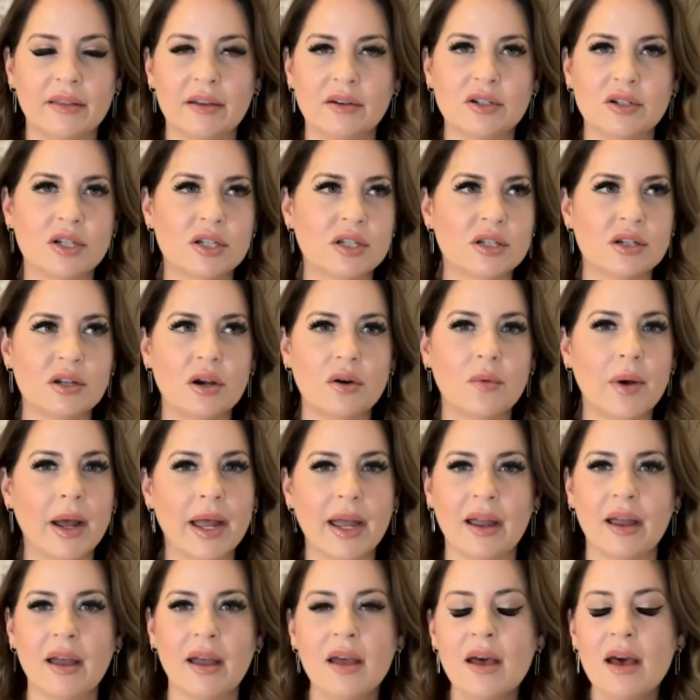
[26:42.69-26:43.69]
There's just no
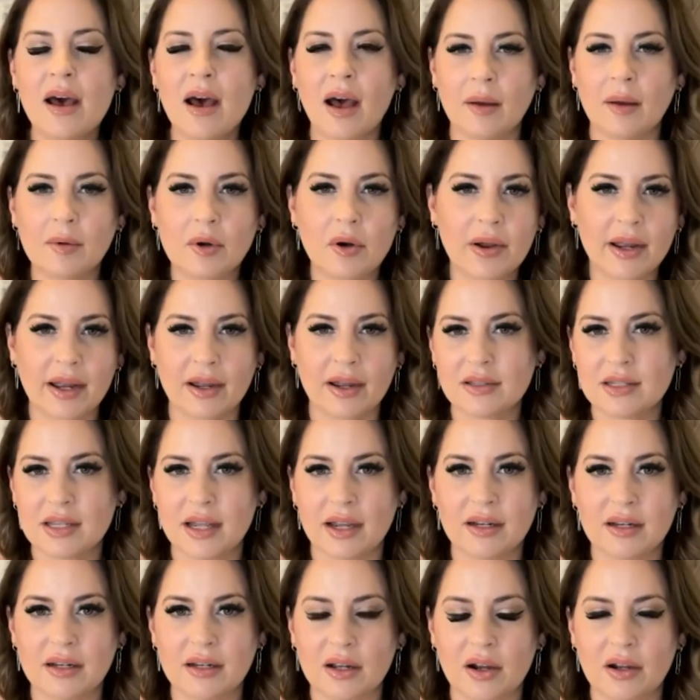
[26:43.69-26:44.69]
way I'm going
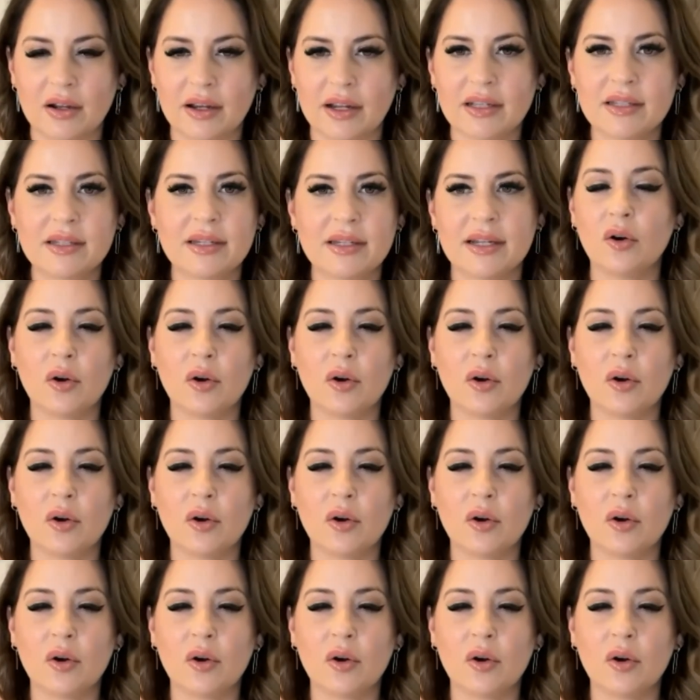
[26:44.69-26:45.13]
outside in August.